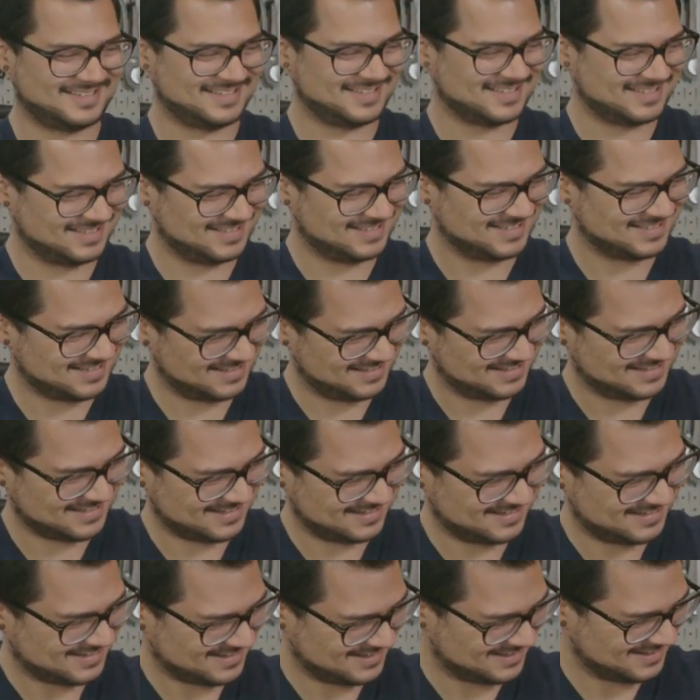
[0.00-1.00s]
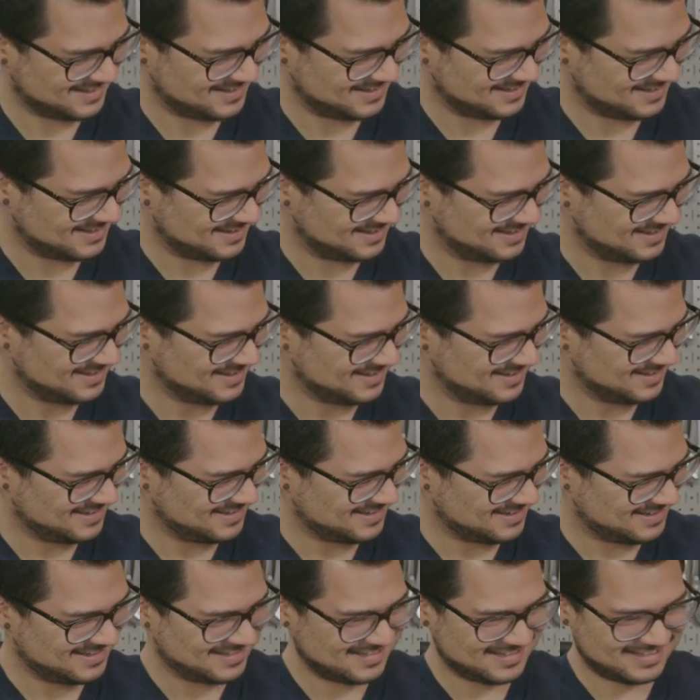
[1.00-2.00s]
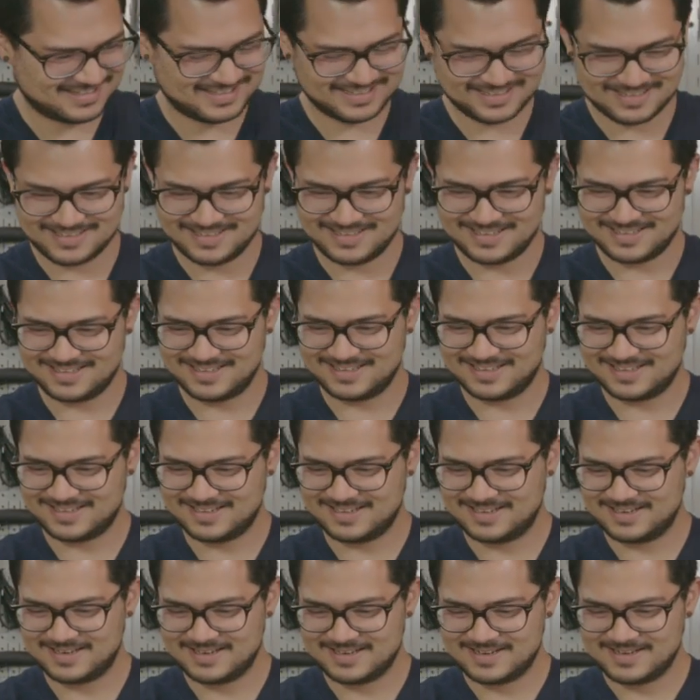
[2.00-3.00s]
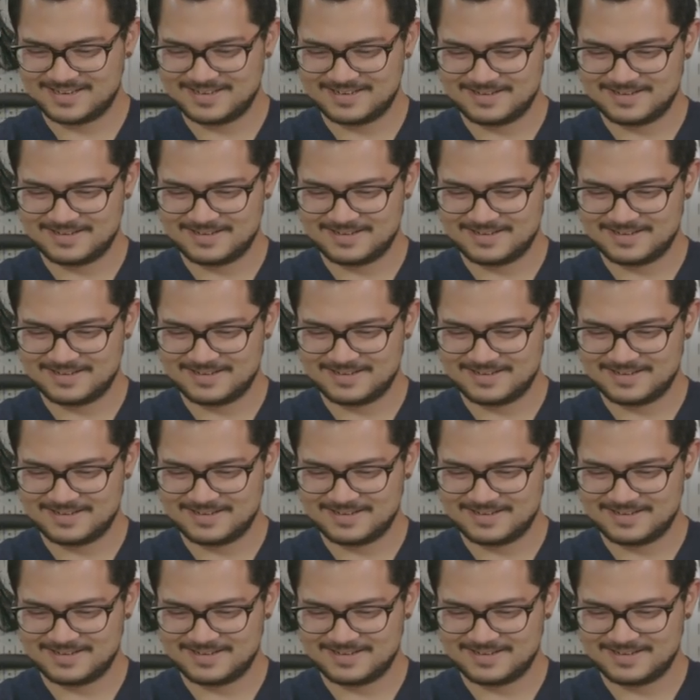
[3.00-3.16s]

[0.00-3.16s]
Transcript: The person shown says nothing.